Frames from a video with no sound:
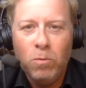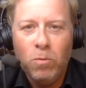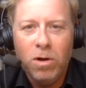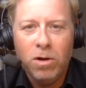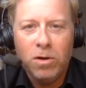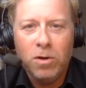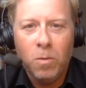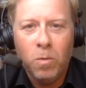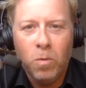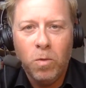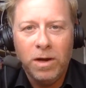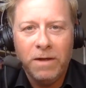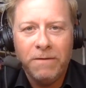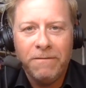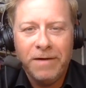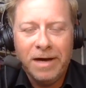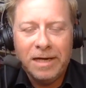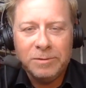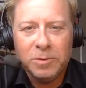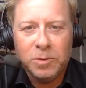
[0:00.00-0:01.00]
World Cup
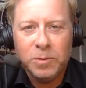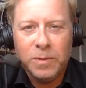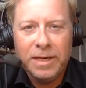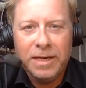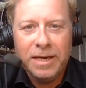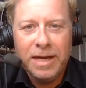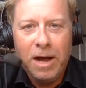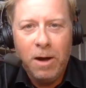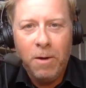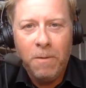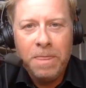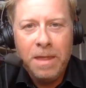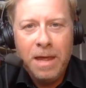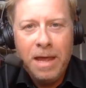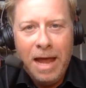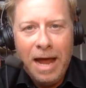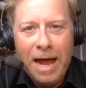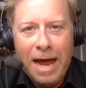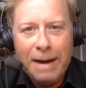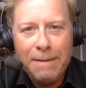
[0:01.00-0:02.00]
qualifiers between now
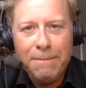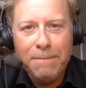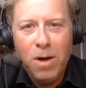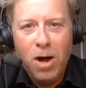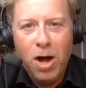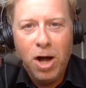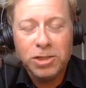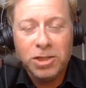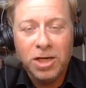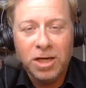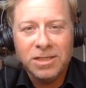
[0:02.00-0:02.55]
and March.